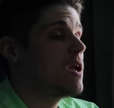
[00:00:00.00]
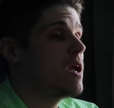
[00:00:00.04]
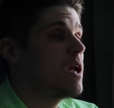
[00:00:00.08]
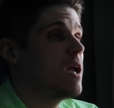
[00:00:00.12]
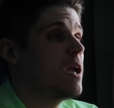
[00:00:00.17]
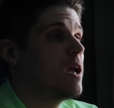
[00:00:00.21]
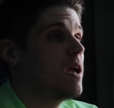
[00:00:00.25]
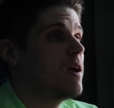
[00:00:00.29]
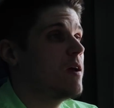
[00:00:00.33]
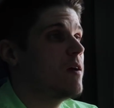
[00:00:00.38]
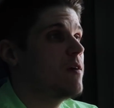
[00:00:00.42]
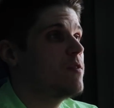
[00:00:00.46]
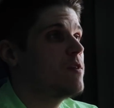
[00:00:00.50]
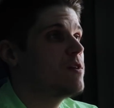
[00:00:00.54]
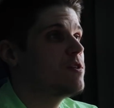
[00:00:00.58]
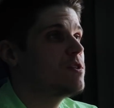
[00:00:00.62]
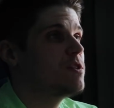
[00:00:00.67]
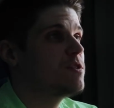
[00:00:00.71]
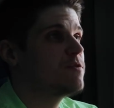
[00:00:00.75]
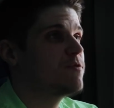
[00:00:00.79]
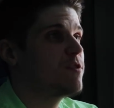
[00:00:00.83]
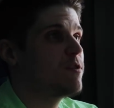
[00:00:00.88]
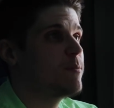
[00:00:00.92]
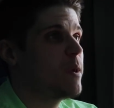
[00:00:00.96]
And this
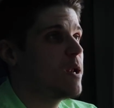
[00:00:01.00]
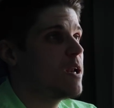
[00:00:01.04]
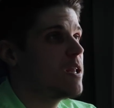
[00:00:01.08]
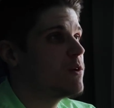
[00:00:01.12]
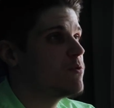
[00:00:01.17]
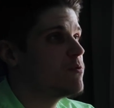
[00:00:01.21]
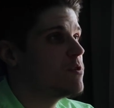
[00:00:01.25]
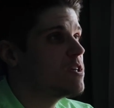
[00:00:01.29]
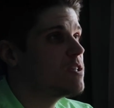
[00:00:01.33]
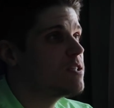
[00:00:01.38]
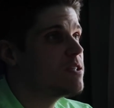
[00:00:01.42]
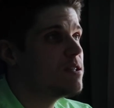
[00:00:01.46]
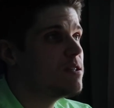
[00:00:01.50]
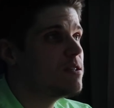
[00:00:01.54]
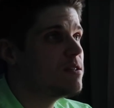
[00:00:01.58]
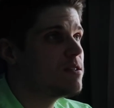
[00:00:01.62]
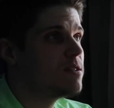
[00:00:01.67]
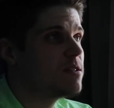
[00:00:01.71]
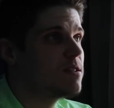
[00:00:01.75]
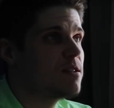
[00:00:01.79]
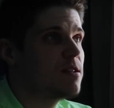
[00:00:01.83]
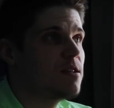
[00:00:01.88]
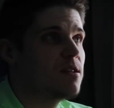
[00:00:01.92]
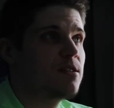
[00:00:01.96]
is for many
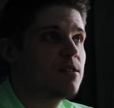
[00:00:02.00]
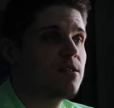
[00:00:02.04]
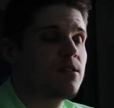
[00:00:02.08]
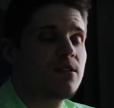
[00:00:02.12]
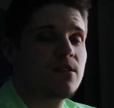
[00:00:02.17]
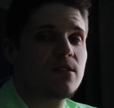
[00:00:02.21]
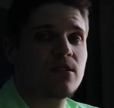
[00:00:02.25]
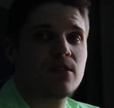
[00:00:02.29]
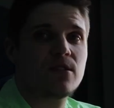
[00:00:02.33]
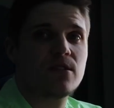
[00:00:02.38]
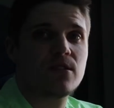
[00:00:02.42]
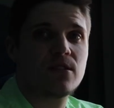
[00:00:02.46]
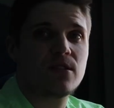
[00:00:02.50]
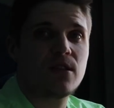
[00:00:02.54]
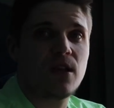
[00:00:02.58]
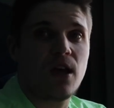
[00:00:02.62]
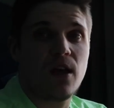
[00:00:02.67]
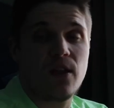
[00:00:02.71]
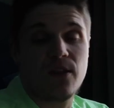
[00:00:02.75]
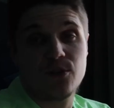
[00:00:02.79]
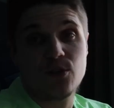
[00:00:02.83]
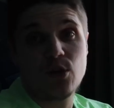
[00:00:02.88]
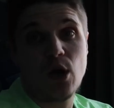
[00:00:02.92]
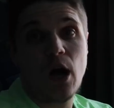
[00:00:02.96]
reasons. This is,
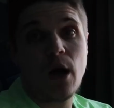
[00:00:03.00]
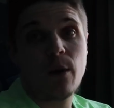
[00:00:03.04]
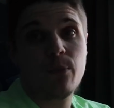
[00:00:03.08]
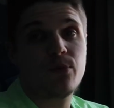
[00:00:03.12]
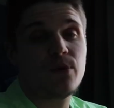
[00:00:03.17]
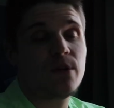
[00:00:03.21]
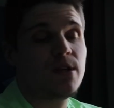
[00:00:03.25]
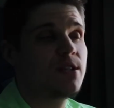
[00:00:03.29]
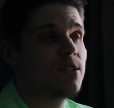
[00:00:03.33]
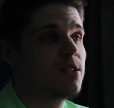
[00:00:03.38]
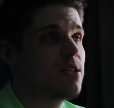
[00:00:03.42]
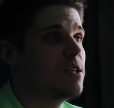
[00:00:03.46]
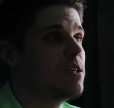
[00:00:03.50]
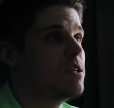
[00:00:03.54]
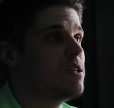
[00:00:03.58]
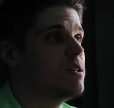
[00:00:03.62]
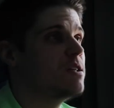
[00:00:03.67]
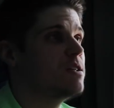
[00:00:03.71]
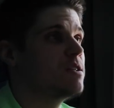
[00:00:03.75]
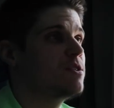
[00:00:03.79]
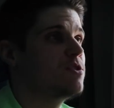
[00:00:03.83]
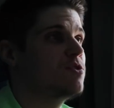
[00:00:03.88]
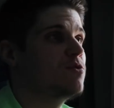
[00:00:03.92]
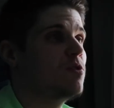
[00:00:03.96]
uh, the top reason
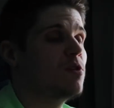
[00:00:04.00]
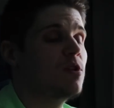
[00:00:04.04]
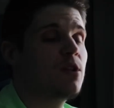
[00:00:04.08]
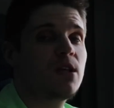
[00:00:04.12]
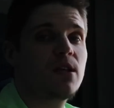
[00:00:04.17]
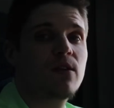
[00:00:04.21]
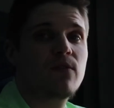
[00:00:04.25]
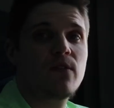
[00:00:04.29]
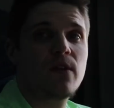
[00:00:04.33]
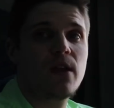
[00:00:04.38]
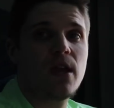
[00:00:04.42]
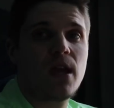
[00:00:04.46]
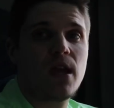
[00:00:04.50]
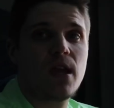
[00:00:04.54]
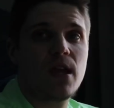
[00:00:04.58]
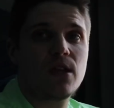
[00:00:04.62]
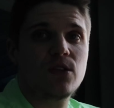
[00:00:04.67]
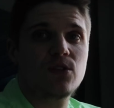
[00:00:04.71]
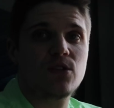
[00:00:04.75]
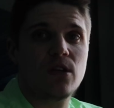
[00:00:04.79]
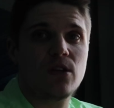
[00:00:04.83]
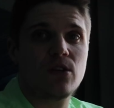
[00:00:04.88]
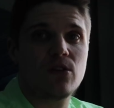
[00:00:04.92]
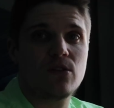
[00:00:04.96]
is to
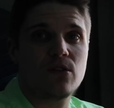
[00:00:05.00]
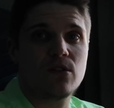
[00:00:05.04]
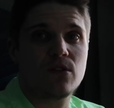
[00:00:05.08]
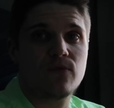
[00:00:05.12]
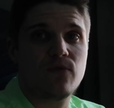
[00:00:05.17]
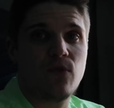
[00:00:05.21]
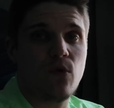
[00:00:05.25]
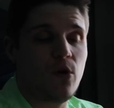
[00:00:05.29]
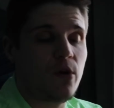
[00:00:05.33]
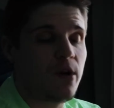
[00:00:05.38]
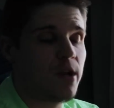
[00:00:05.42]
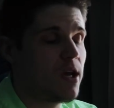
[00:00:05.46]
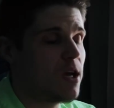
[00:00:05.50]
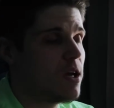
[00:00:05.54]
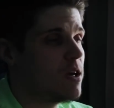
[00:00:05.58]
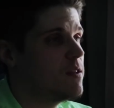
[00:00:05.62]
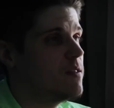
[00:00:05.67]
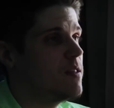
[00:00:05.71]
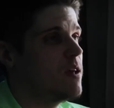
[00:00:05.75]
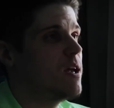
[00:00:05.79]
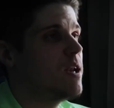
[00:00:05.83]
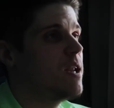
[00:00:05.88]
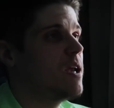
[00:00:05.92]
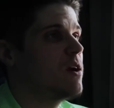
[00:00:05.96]
alleviate gender dysphoria
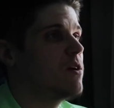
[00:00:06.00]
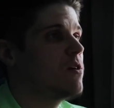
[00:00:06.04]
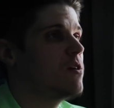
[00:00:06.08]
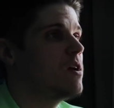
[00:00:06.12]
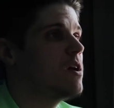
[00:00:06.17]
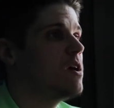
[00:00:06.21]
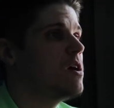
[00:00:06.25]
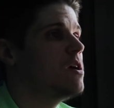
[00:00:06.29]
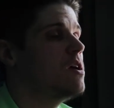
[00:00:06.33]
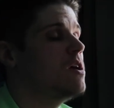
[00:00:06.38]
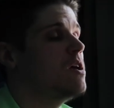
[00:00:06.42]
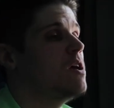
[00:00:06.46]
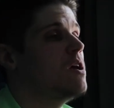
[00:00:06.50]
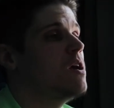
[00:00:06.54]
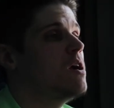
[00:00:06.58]
in that area.